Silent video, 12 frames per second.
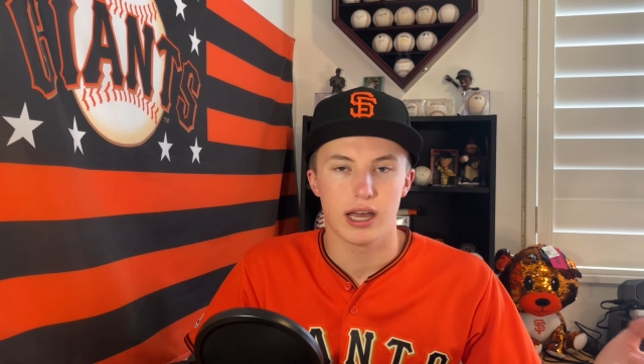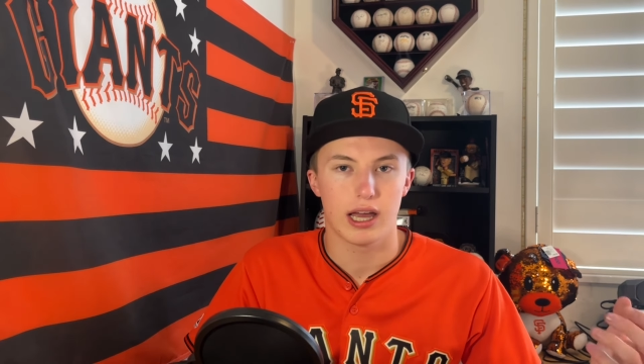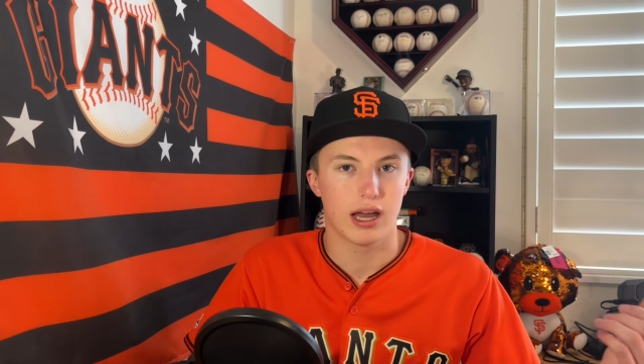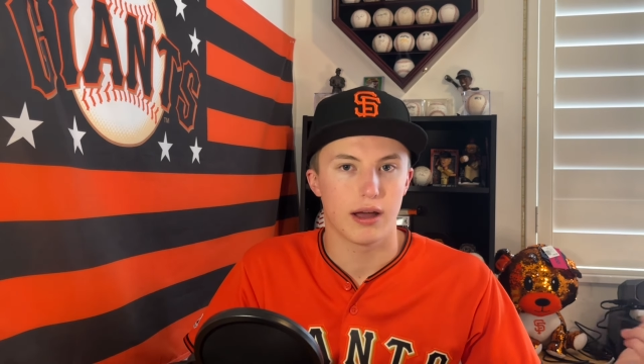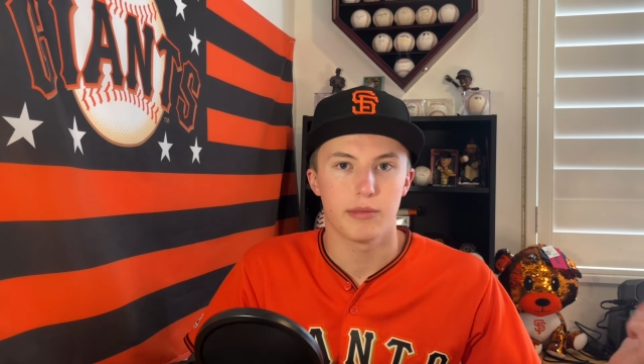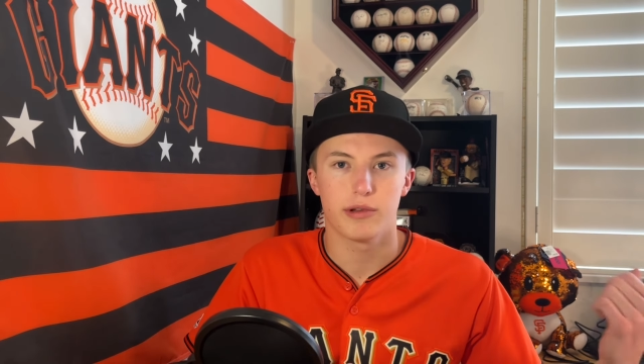
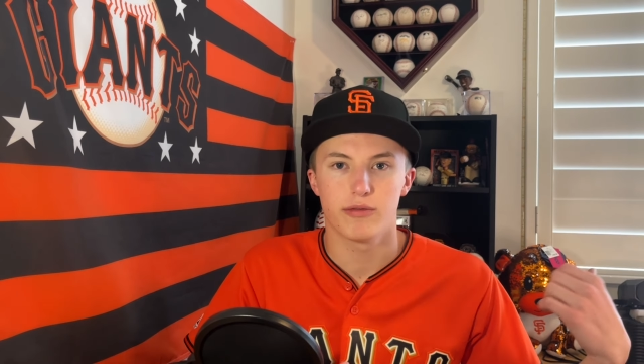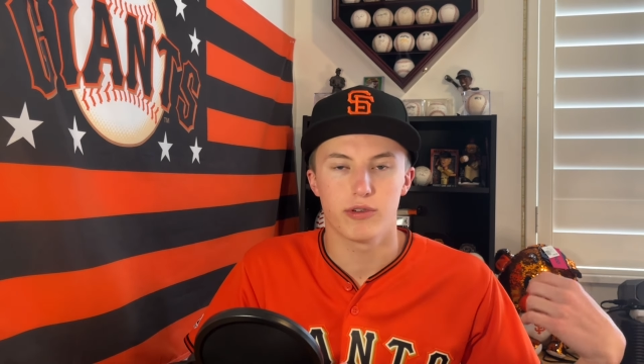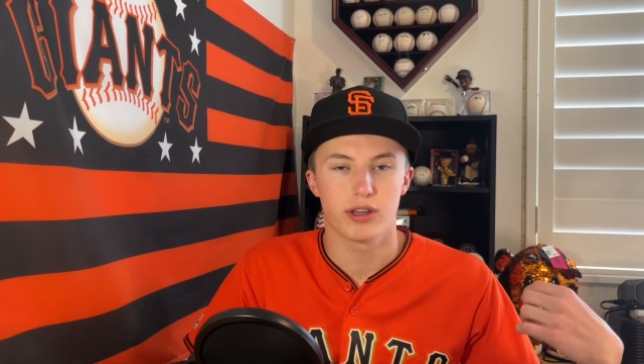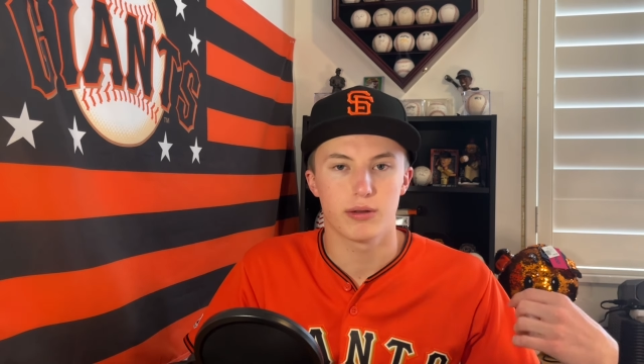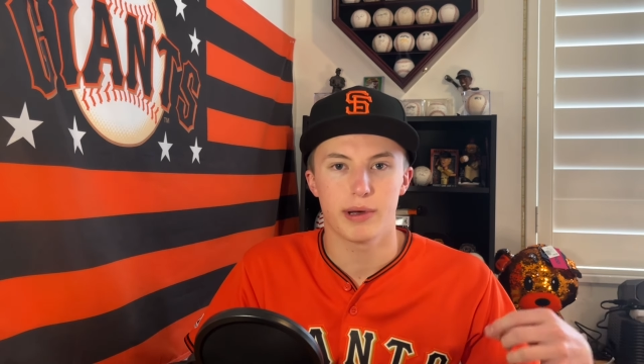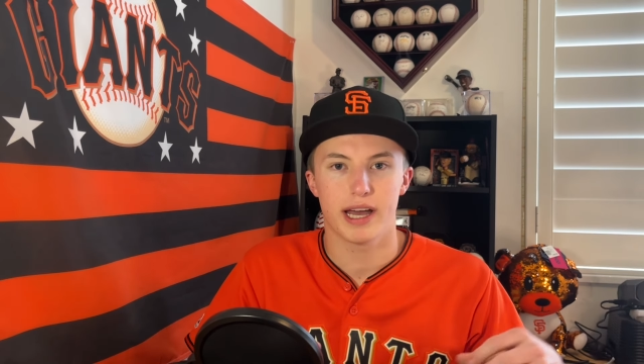For
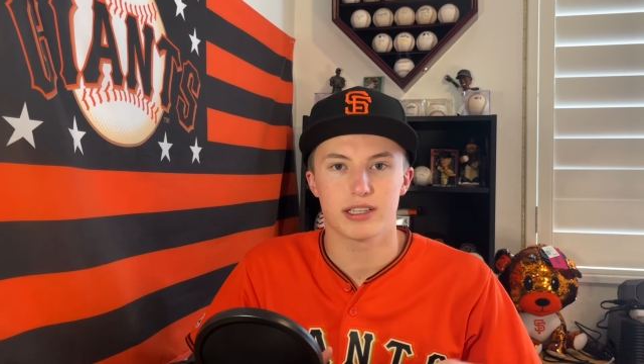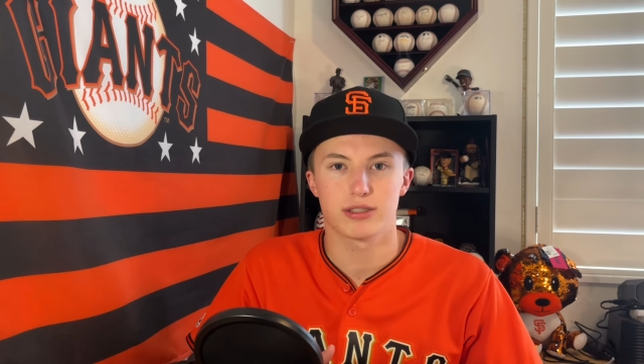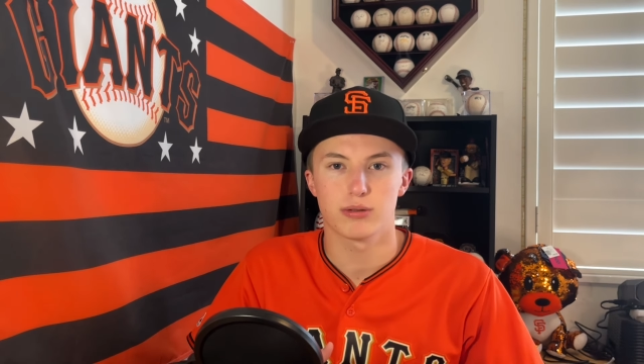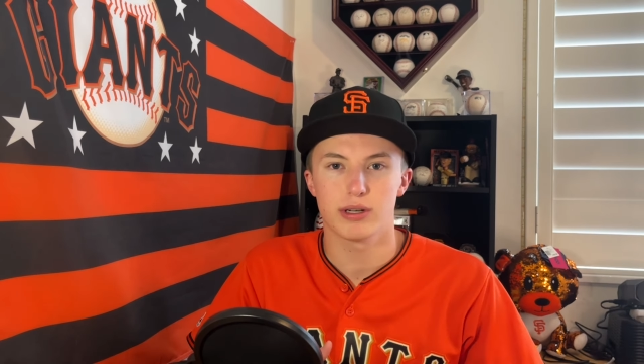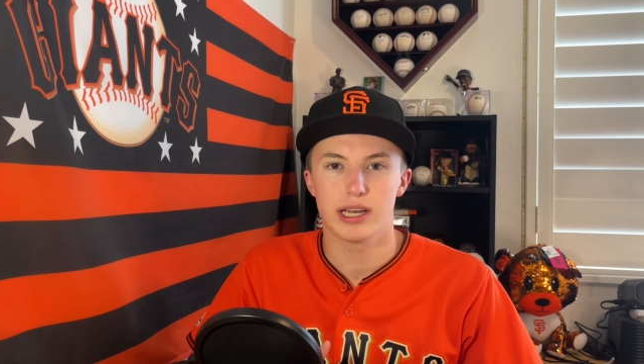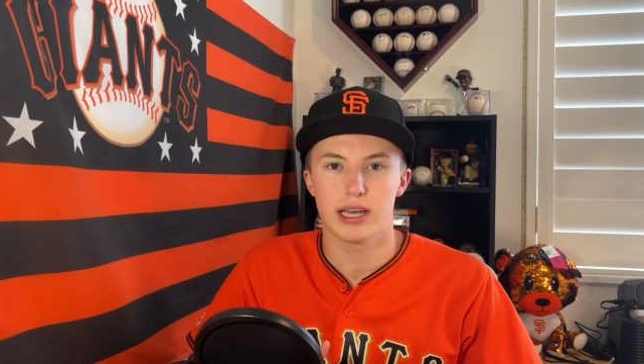the past
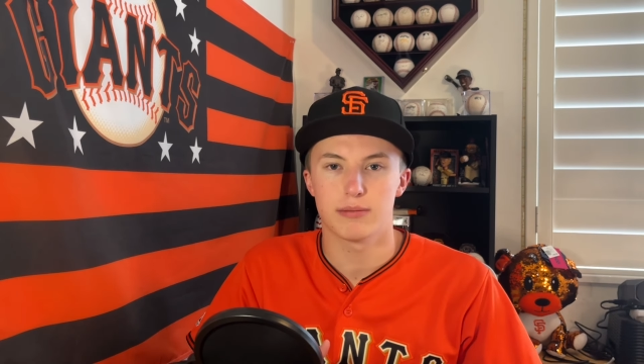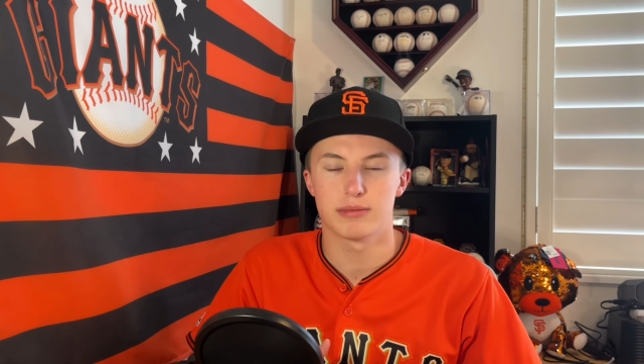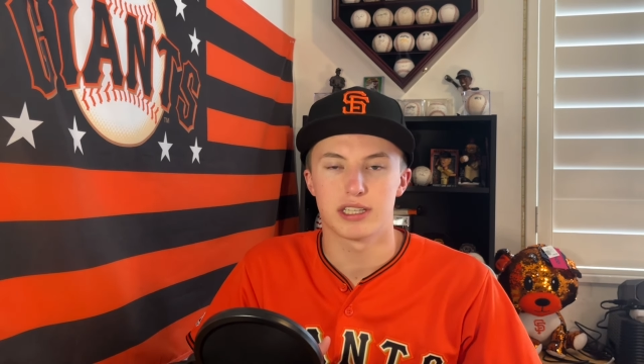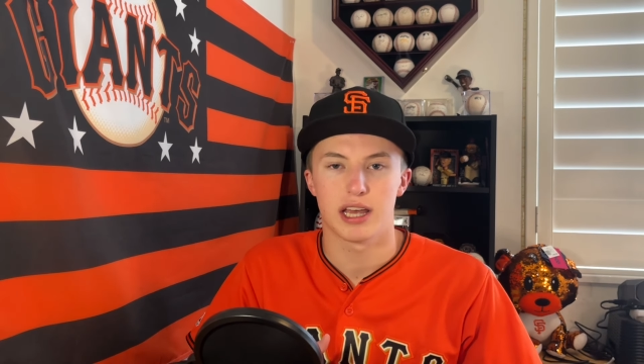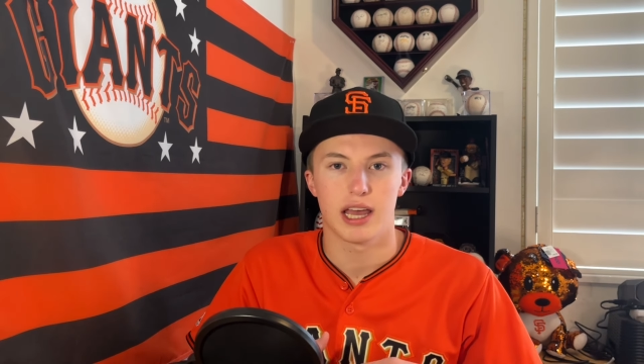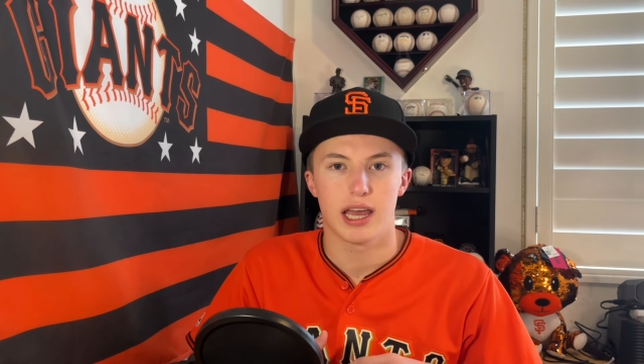3
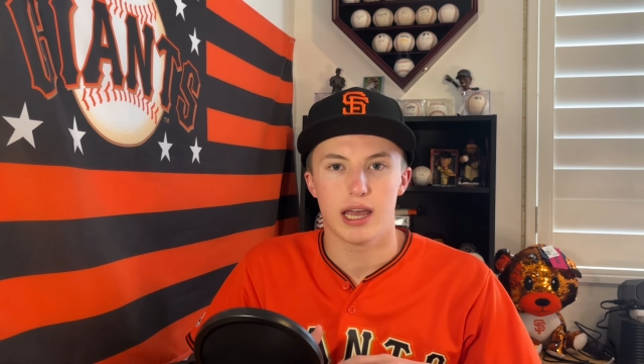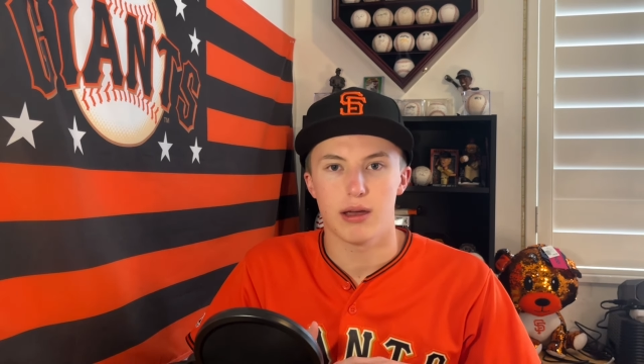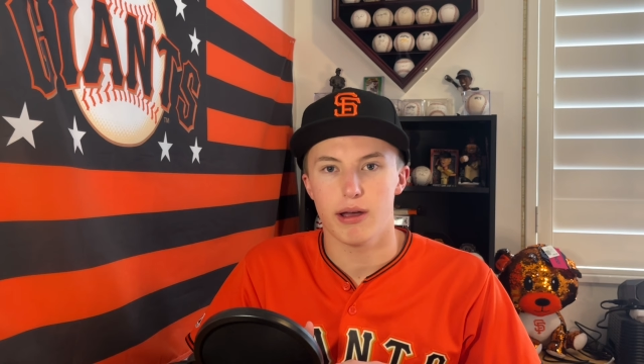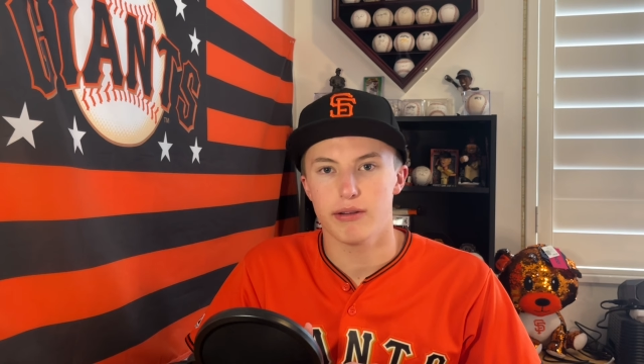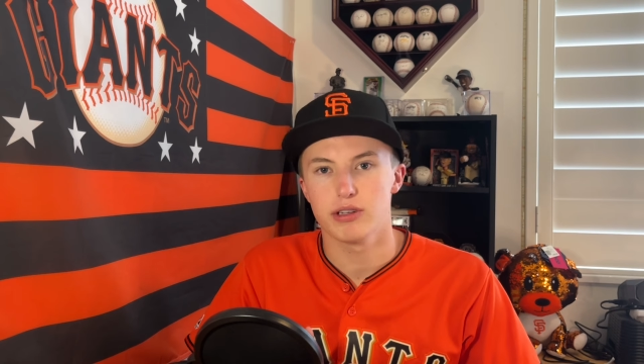games. And you have